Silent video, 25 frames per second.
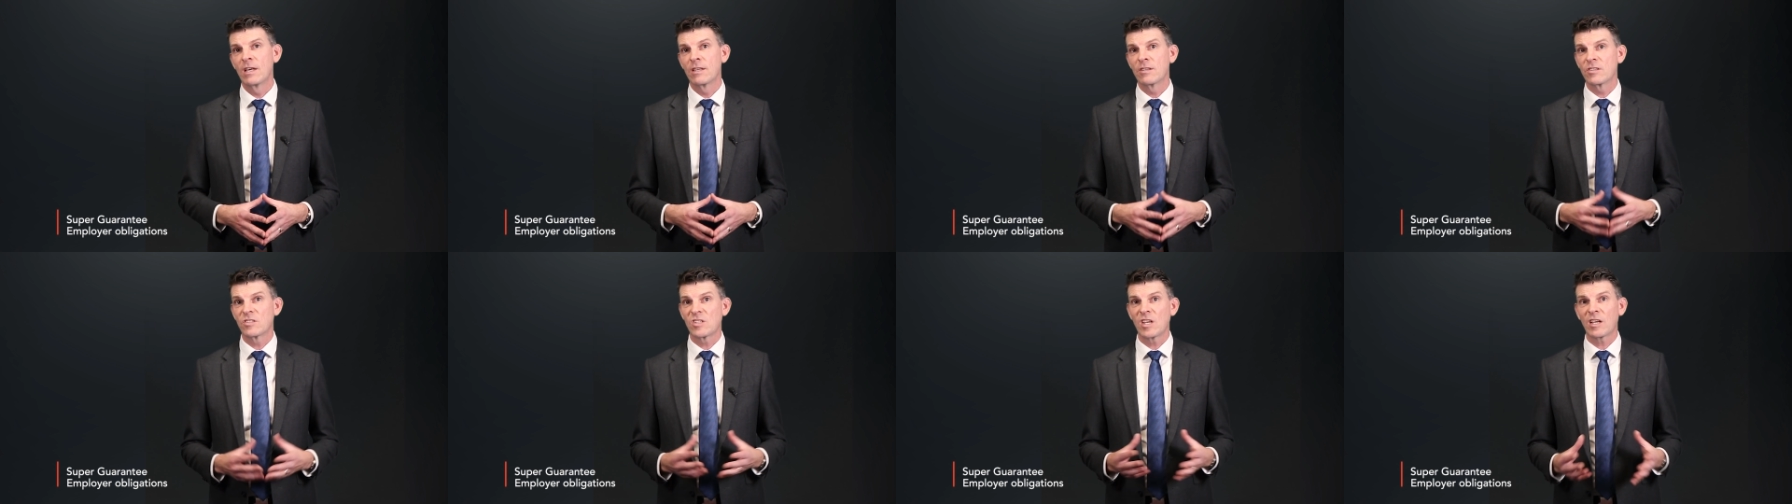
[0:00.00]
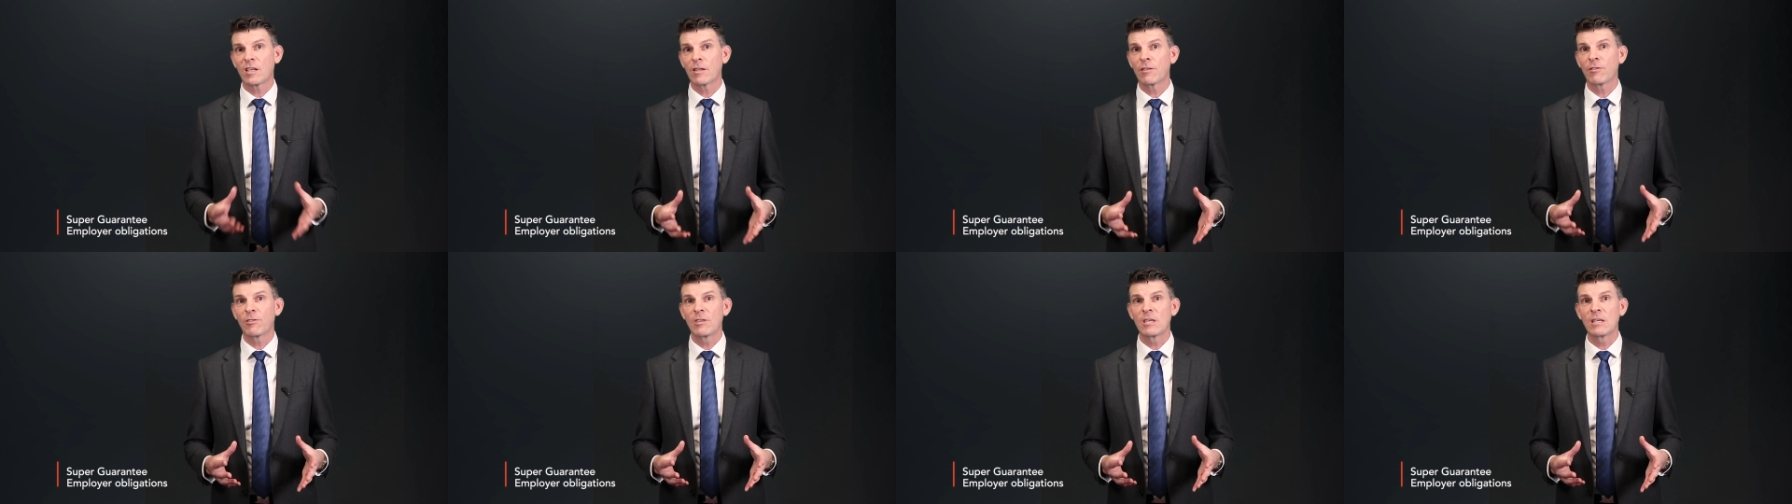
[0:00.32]
The
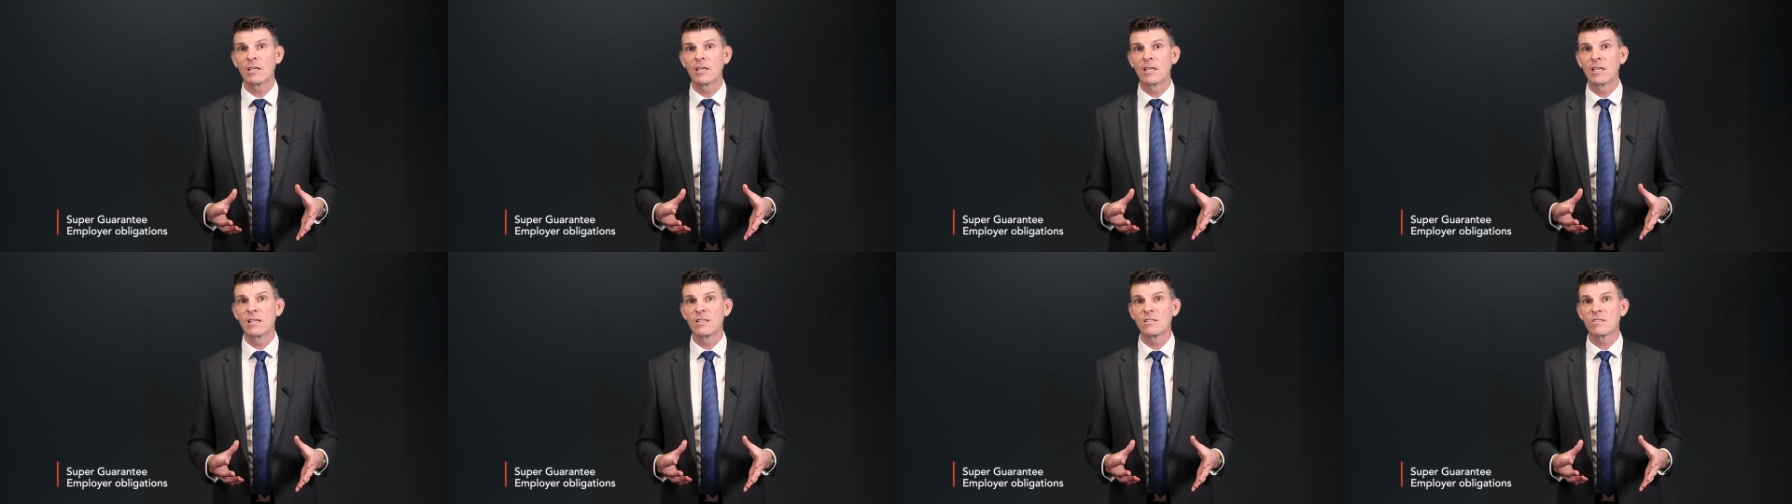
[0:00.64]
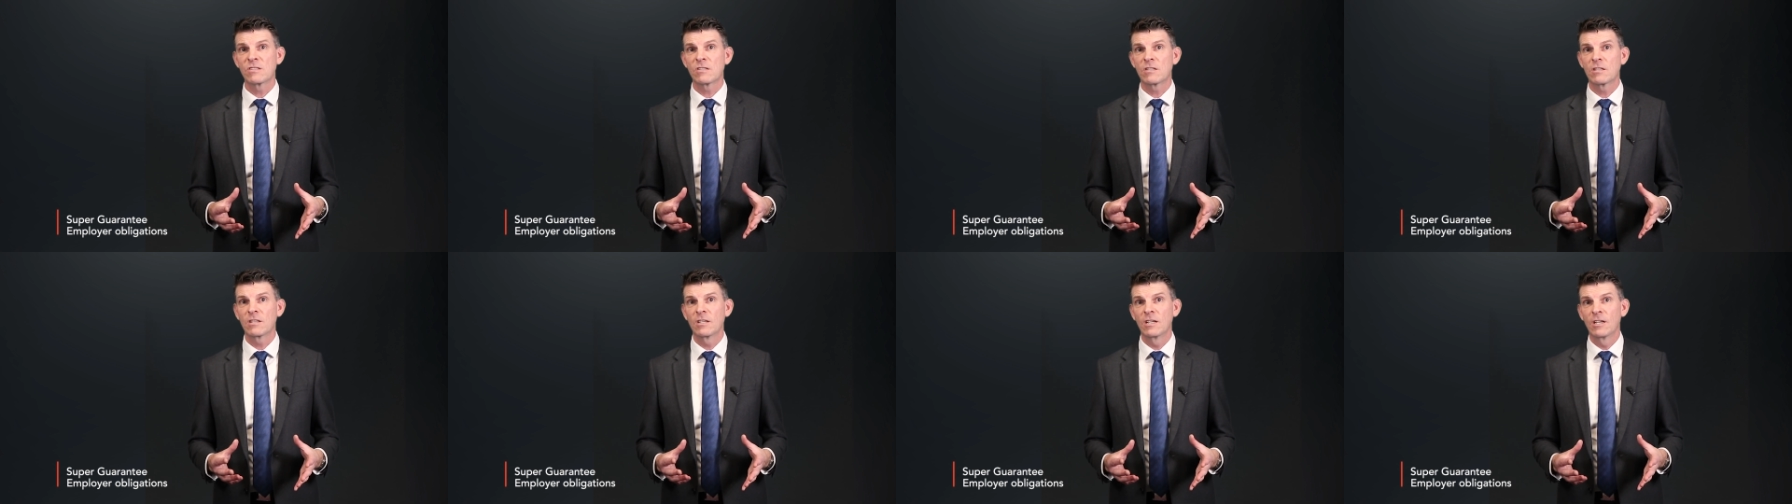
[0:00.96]
second thing
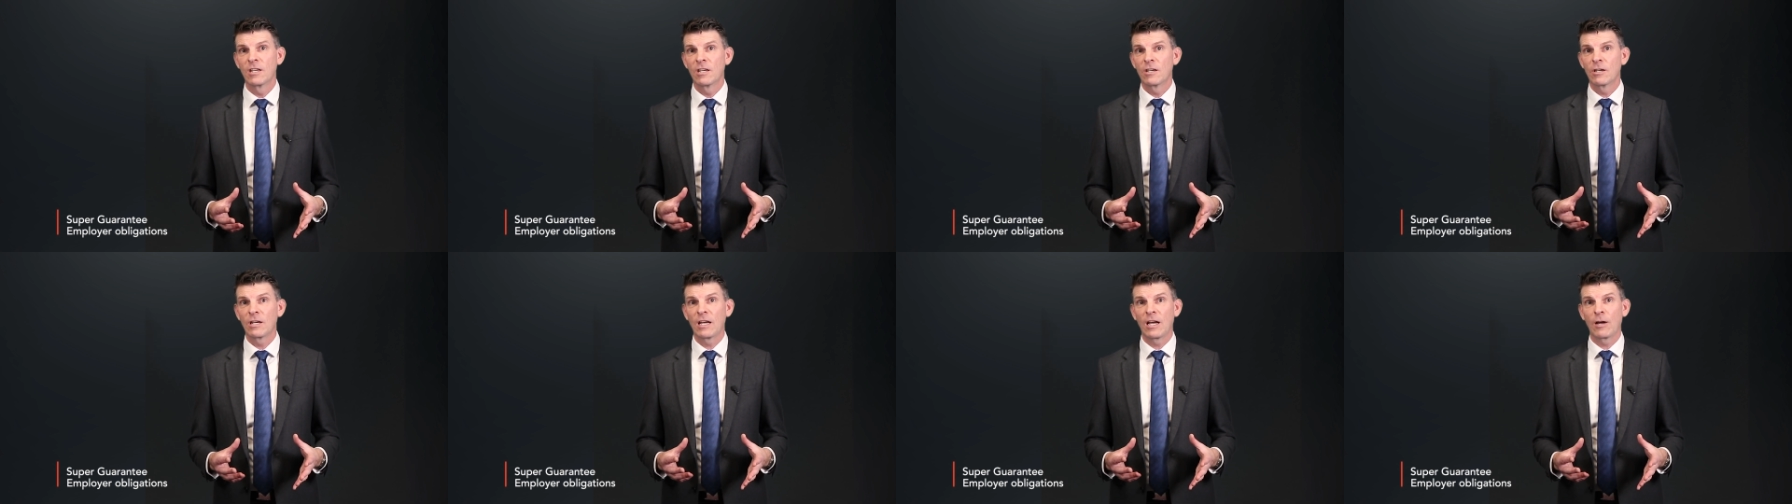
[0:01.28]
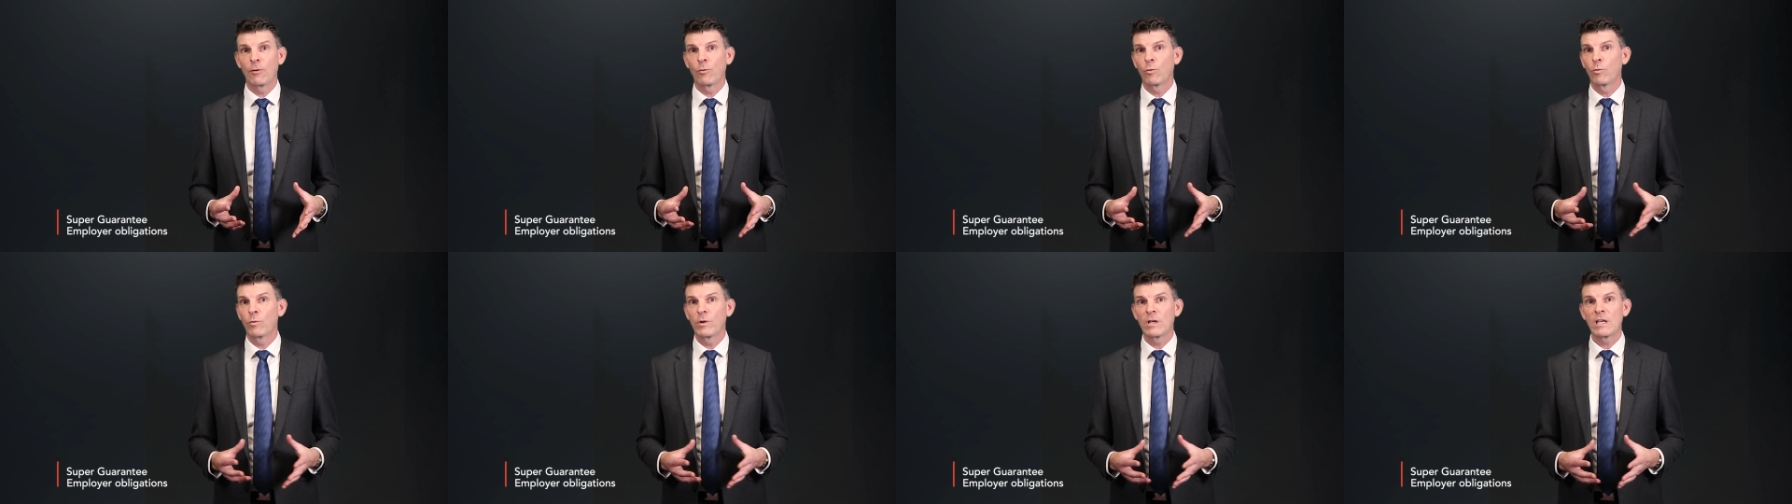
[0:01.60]
is
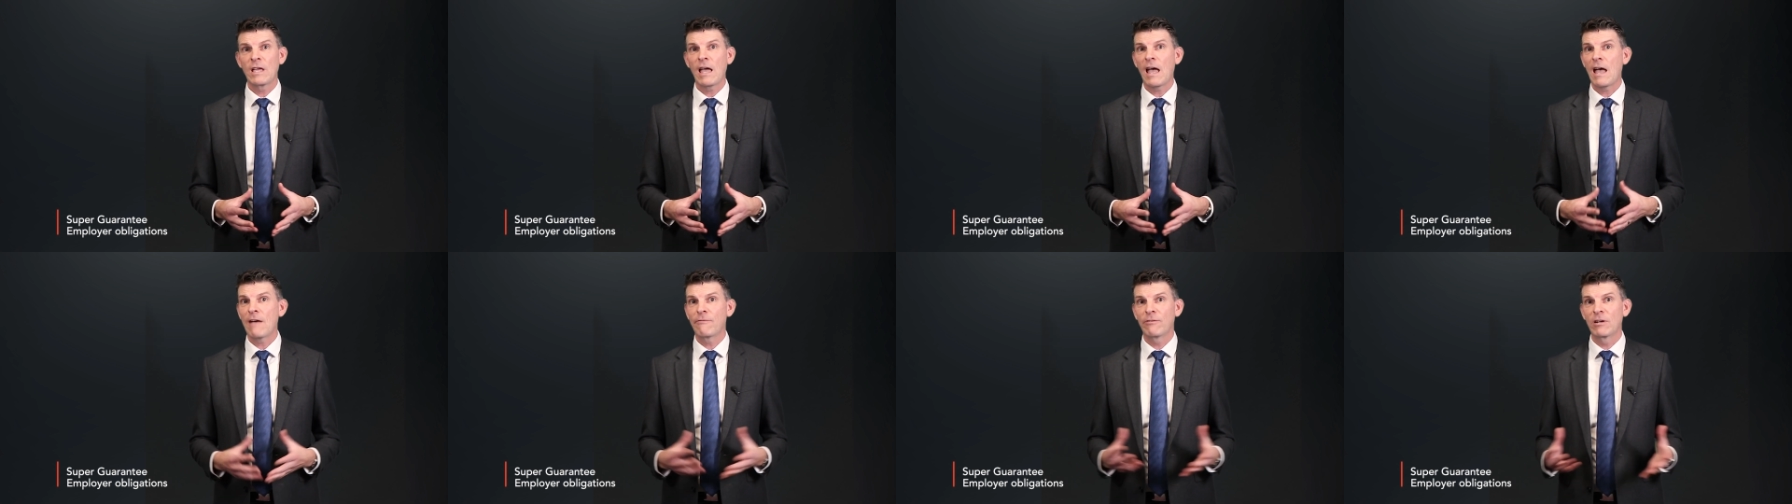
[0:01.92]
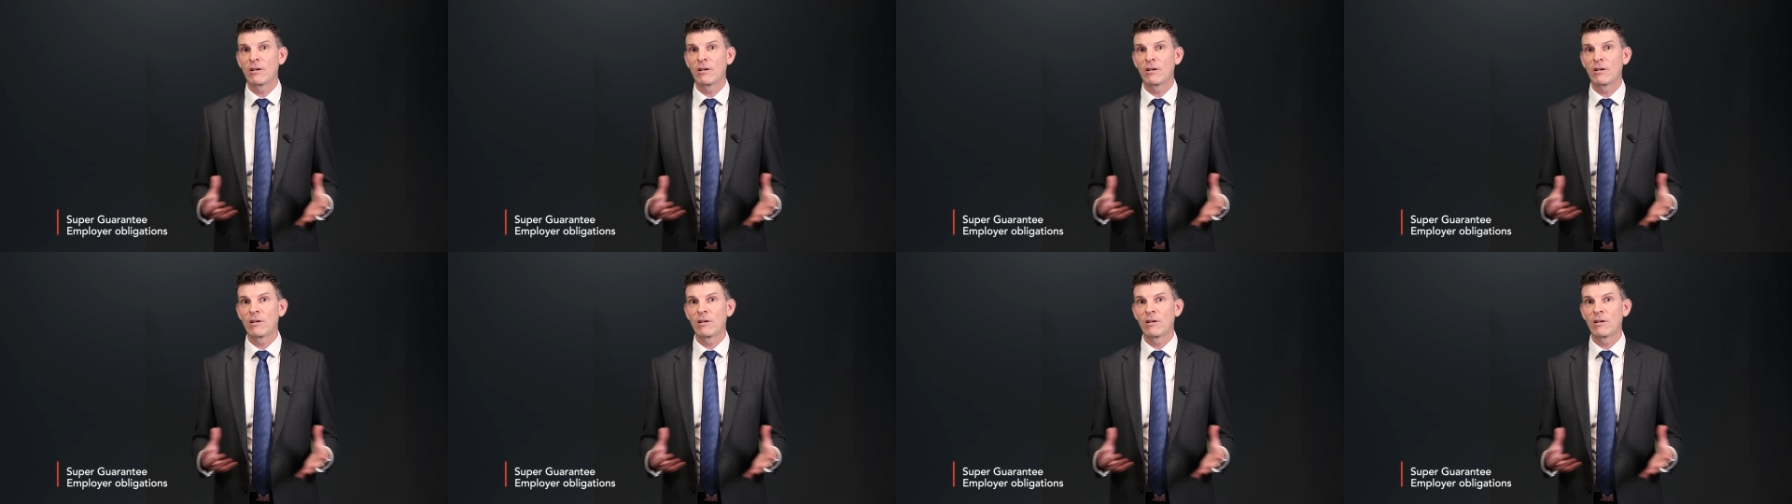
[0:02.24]
we have